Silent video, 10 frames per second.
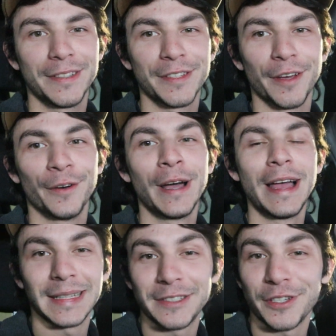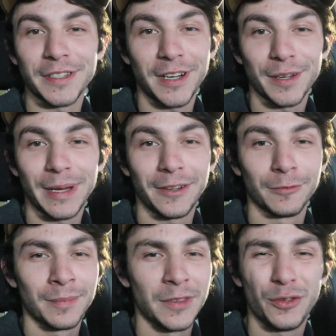So let's just talk about,
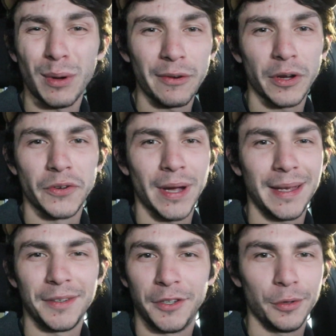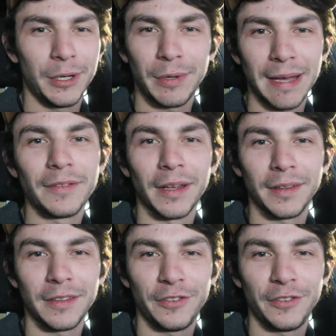do I regret doing what I've done to this